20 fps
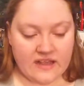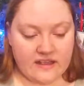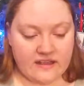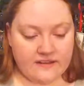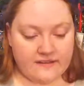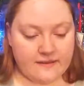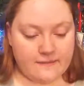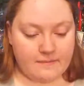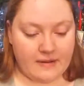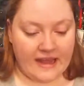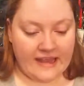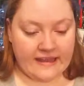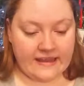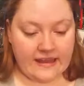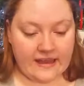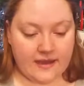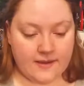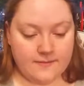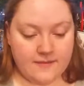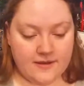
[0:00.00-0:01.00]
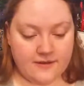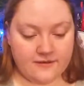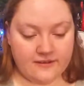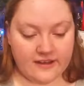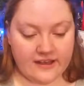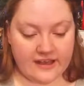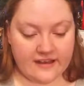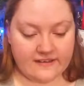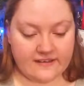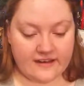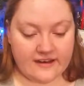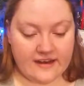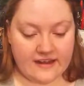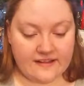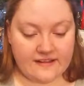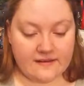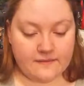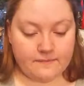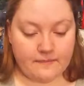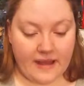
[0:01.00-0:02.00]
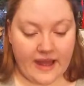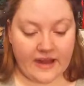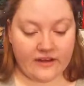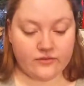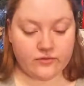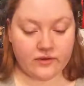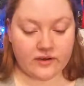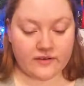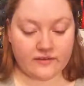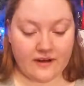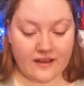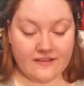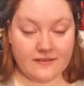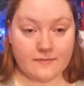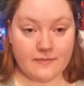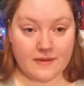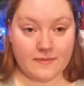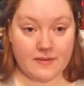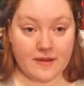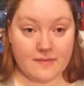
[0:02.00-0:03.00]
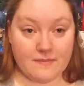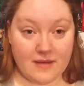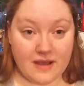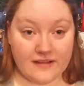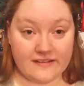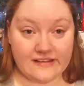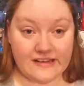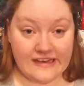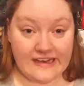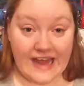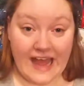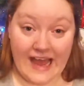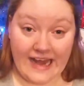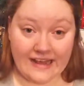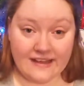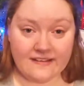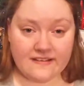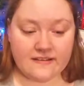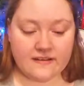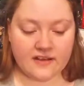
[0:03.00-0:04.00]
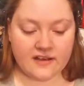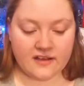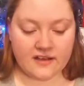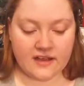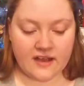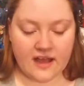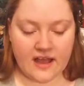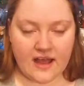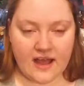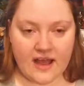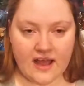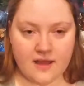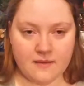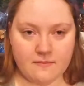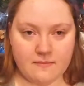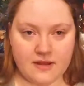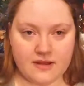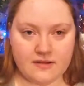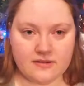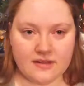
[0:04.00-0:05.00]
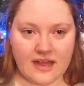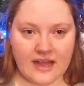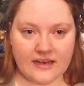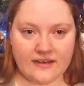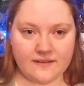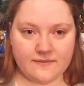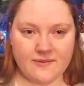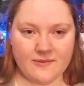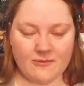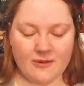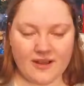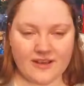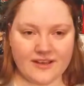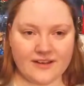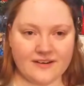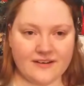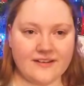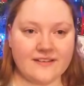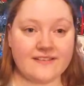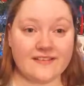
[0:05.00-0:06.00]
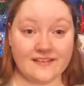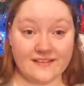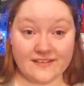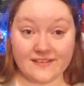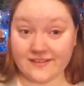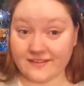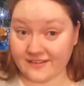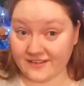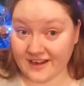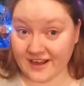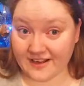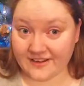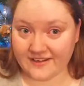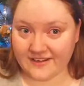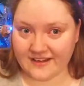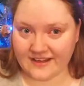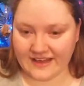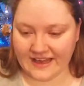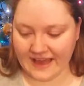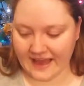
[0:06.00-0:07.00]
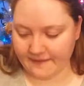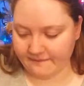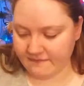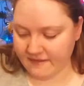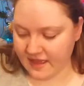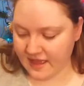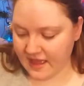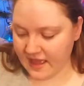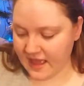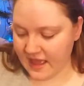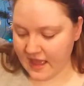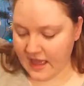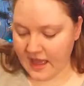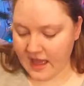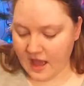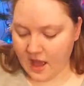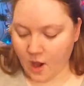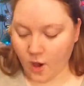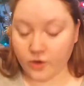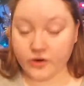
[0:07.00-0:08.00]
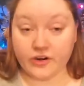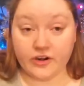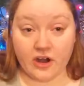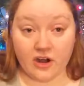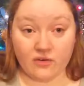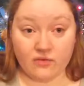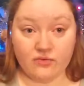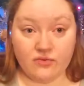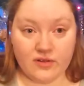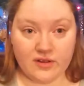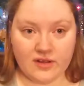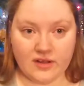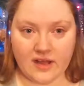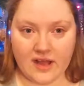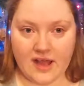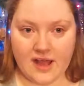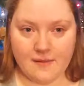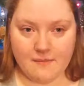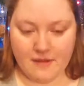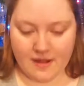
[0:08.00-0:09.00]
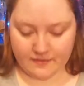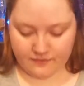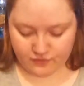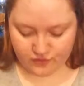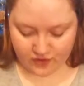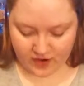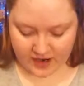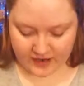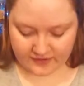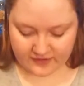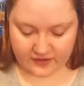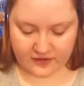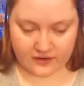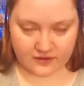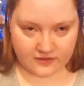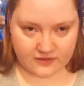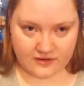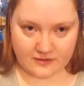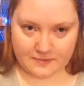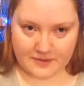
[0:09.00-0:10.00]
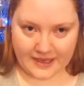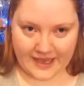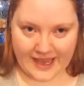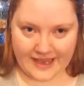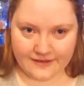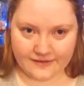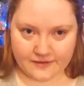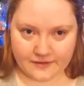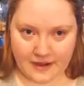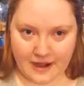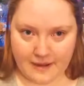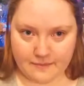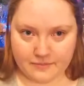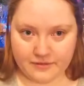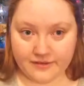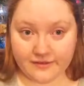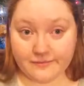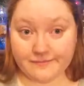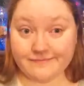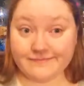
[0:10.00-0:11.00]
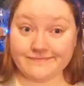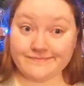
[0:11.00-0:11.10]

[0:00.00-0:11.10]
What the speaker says: So the blanket I'm using is the Knitted Patchwork Recipe by Martine Ellis, and I've been working on it since the start of the year. On and off. I'm trying to not duplicate scraps,